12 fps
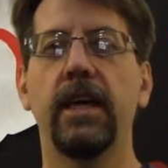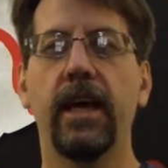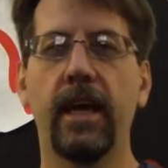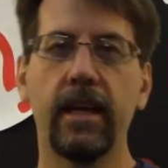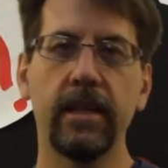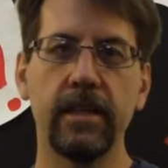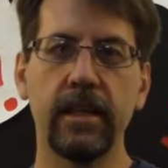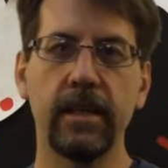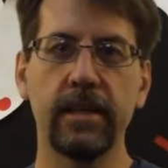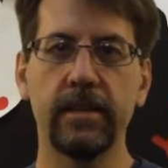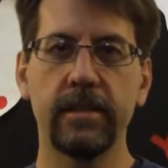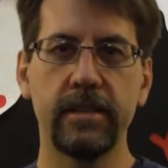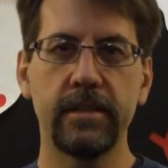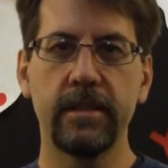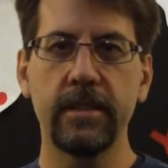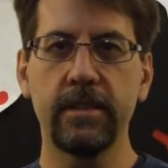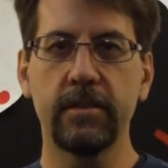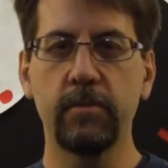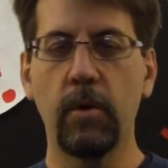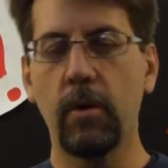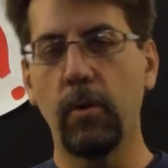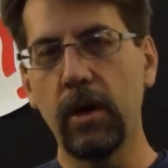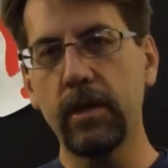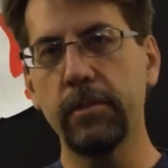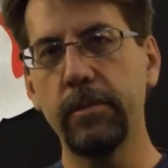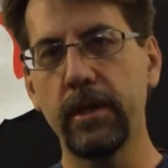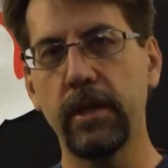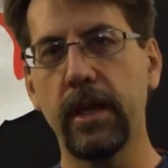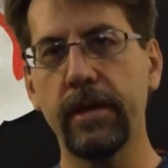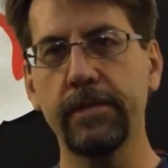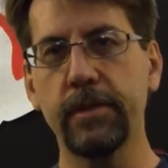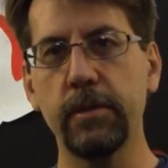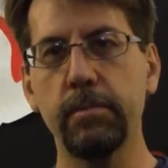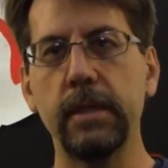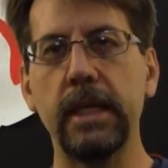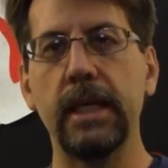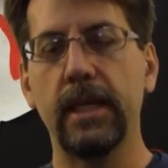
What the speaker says: and just want to welcome you to life group.